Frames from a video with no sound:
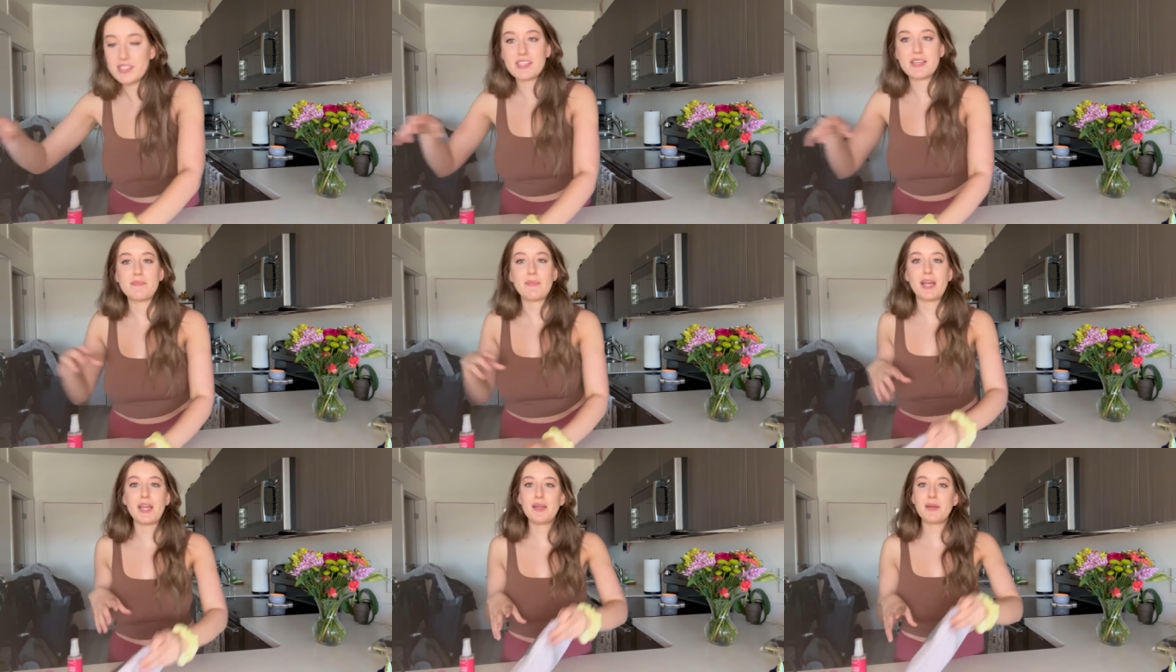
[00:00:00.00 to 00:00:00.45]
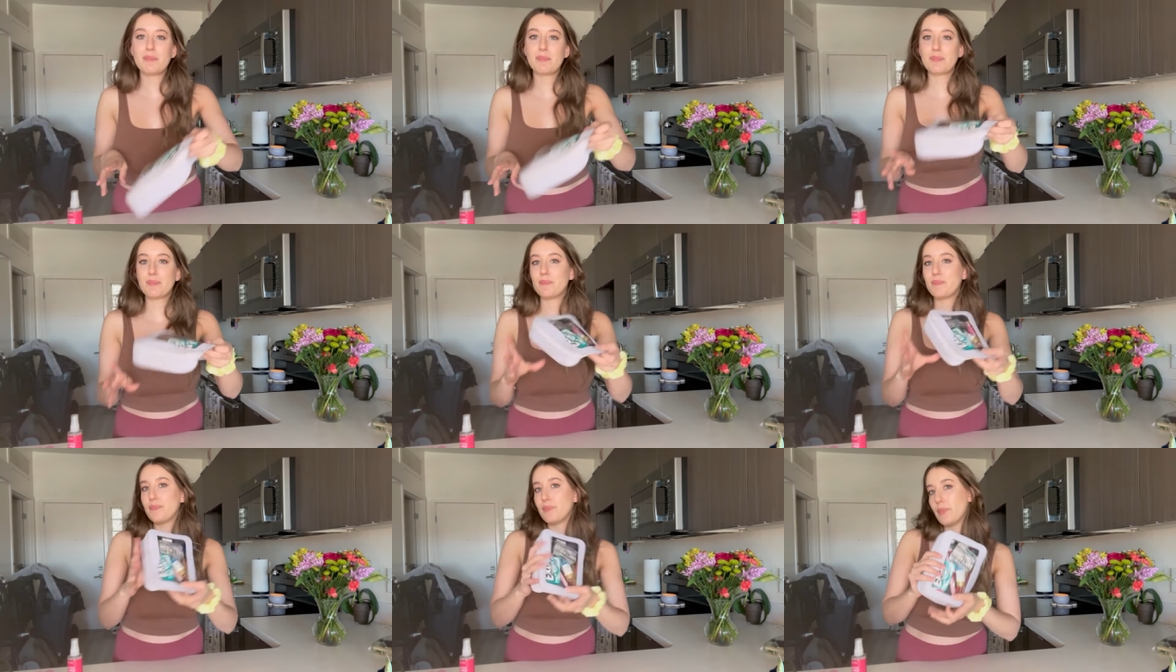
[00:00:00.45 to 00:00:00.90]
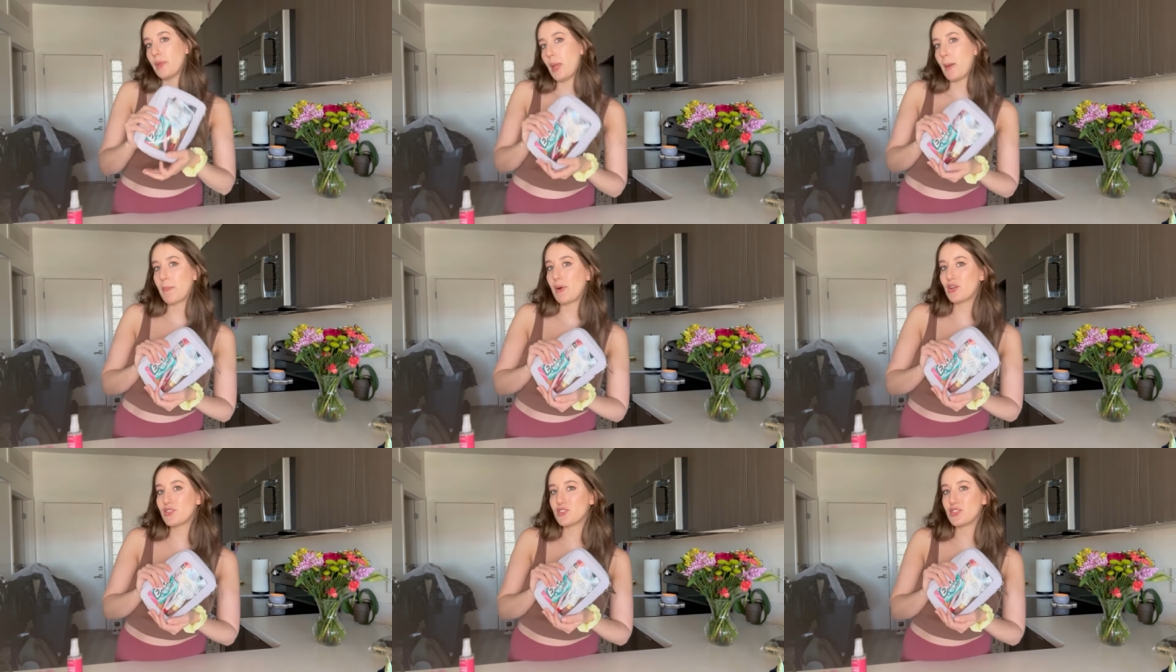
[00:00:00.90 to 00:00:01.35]
in my
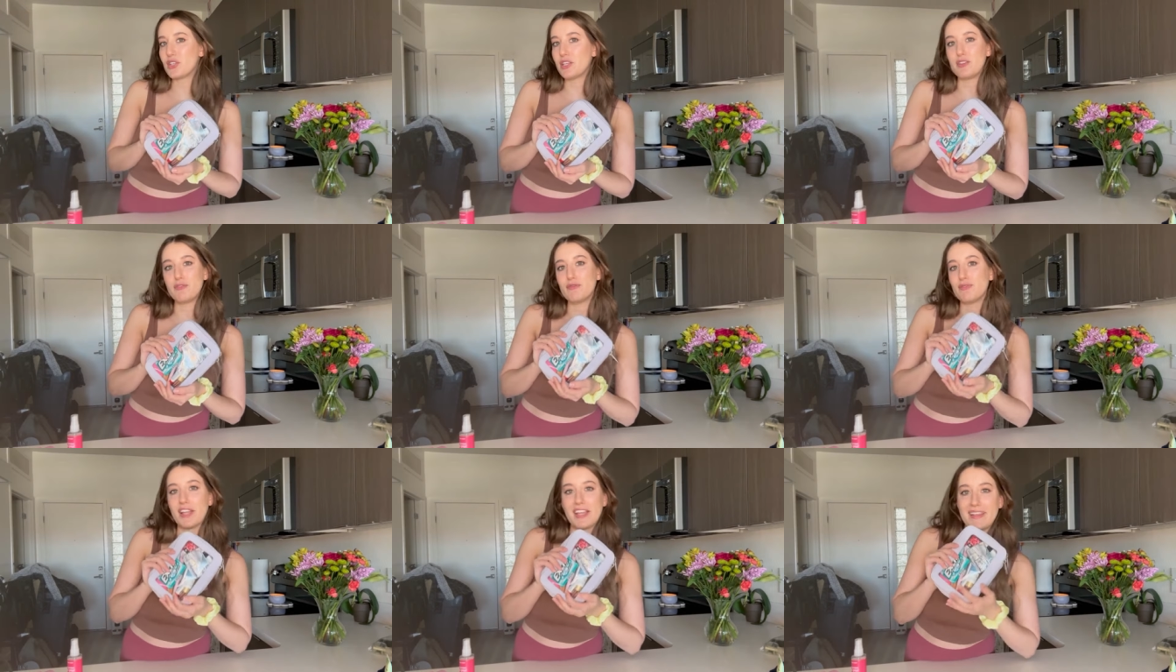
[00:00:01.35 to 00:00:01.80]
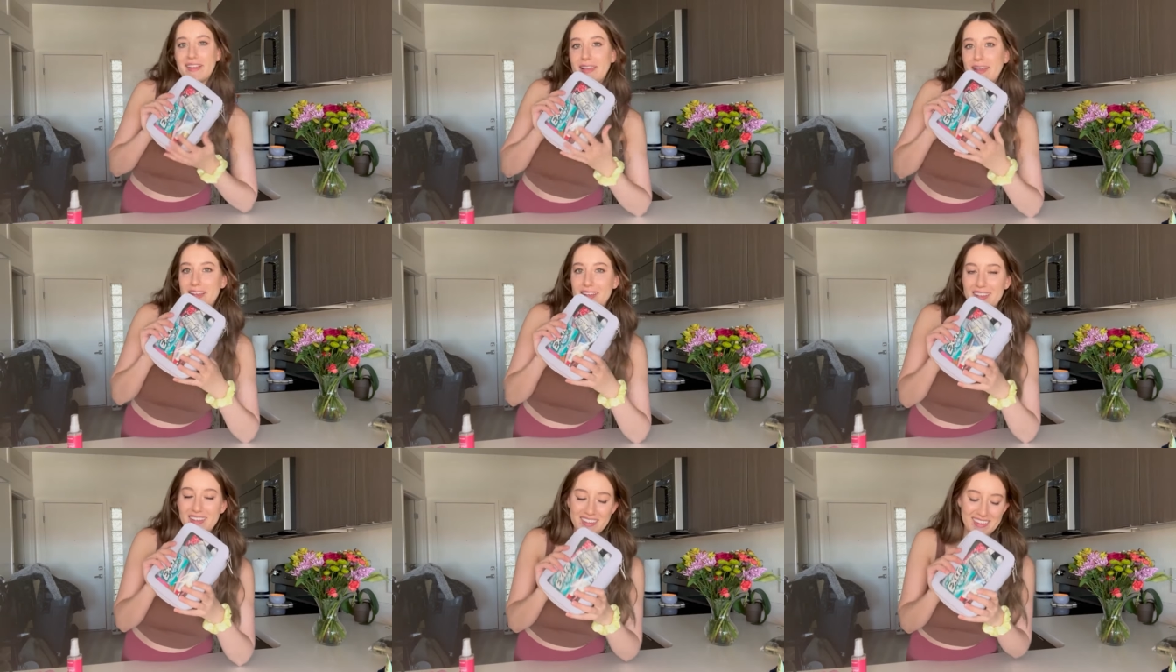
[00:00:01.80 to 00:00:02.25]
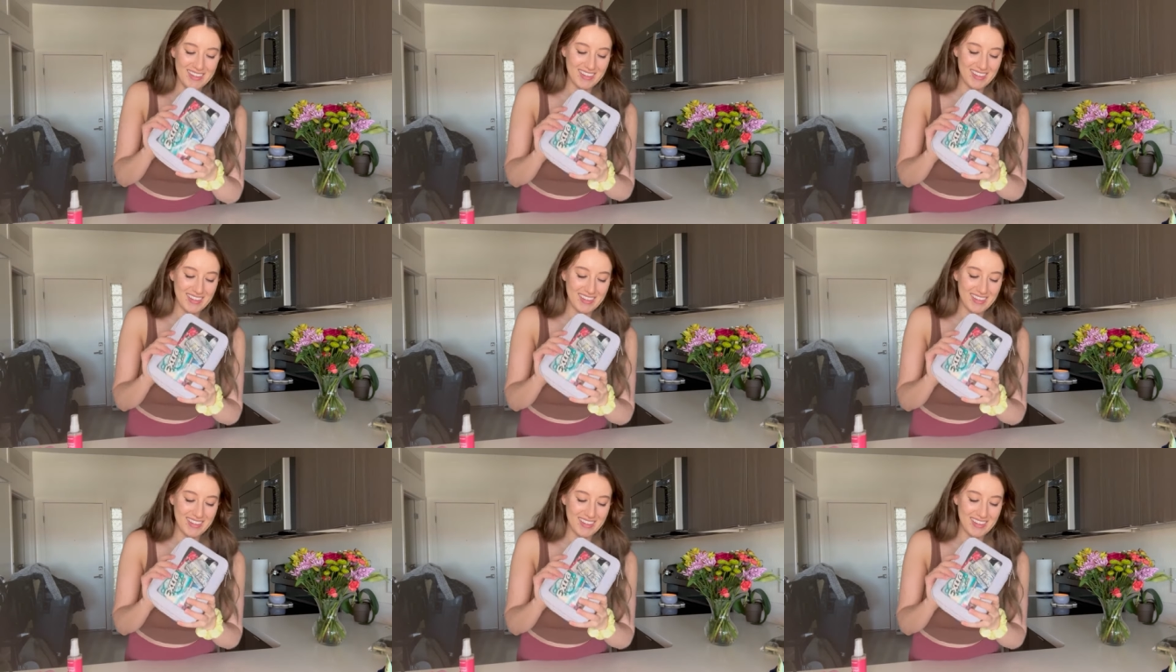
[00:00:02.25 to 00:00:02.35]
personal in-flight kit.